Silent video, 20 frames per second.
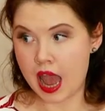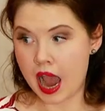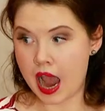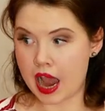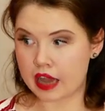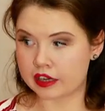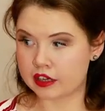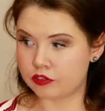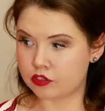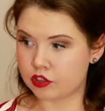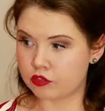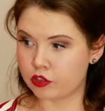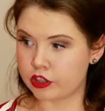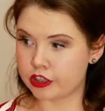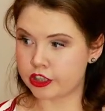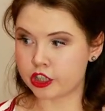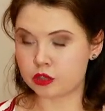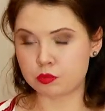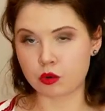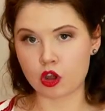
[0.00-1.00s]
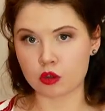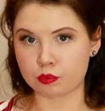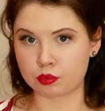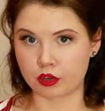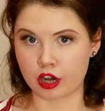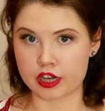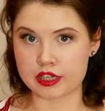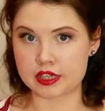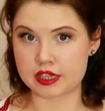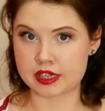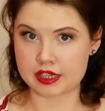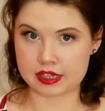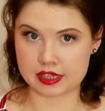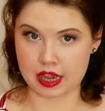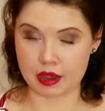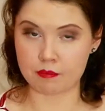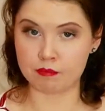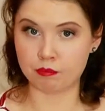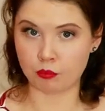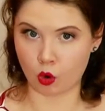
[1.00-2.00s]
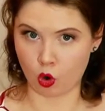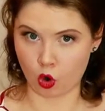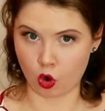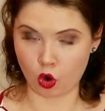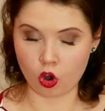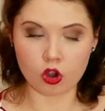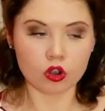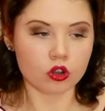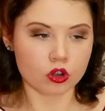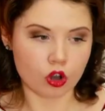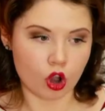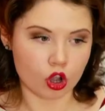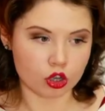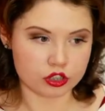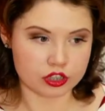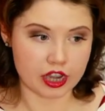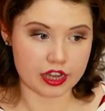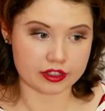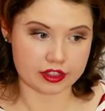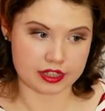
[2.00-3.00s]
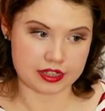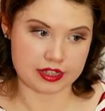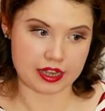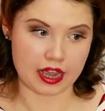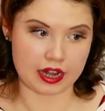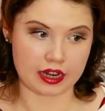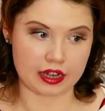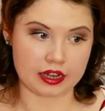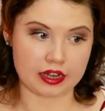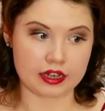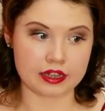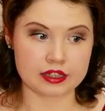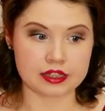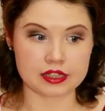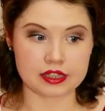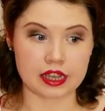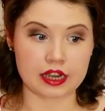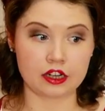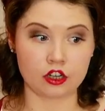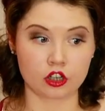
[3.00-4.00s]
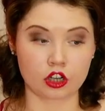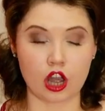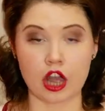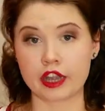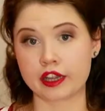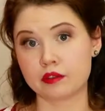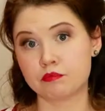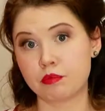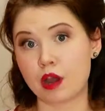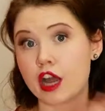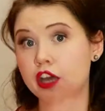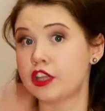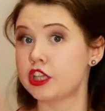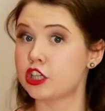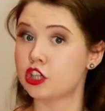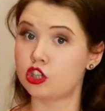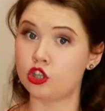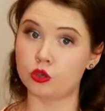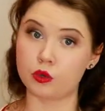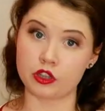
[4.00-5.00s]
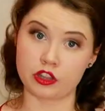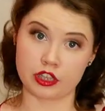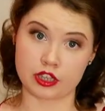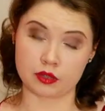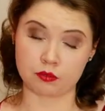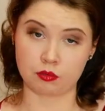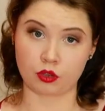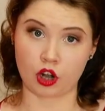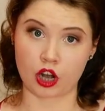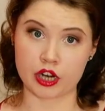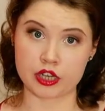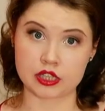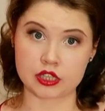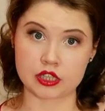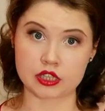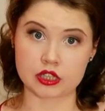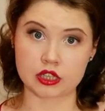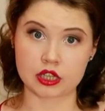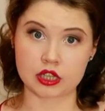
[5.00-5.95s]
And if the vintage block price is set more, contact the seller and say, look, I can buy this new at this price.